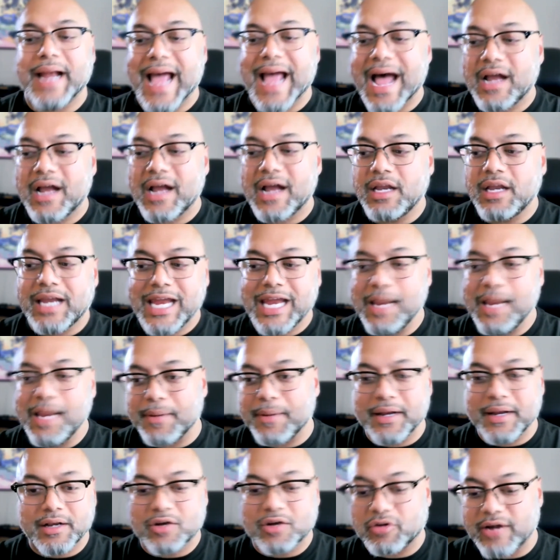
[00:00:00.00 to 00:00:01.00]
how do you keep
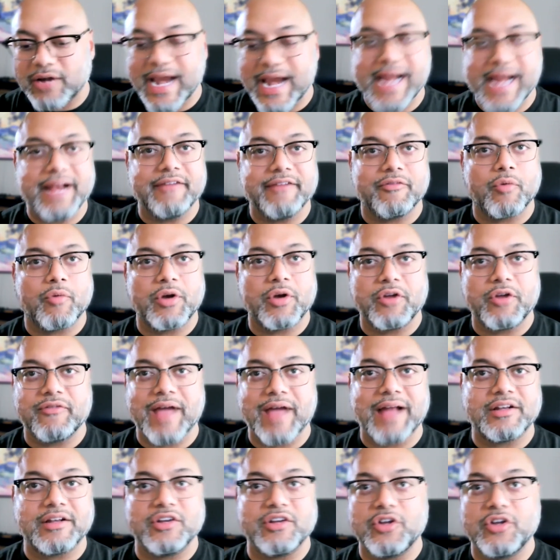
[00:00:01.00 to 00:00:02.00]
it creative when you've
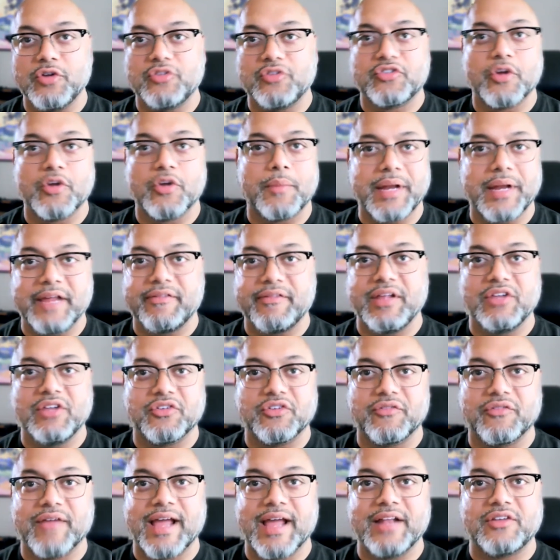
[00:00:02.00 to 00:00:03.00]
had to do so many of these
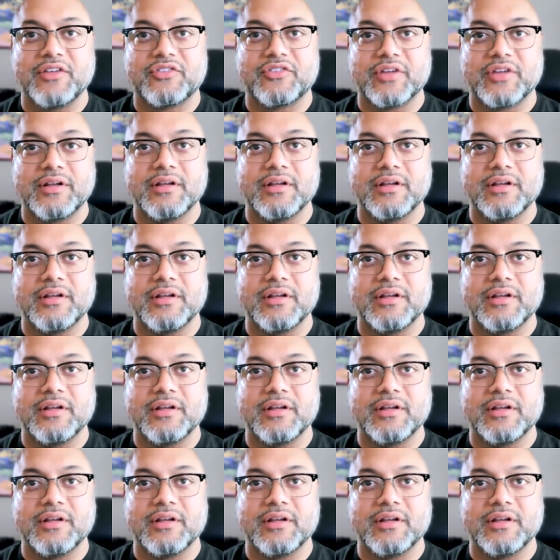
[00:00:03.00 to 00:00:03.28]
events?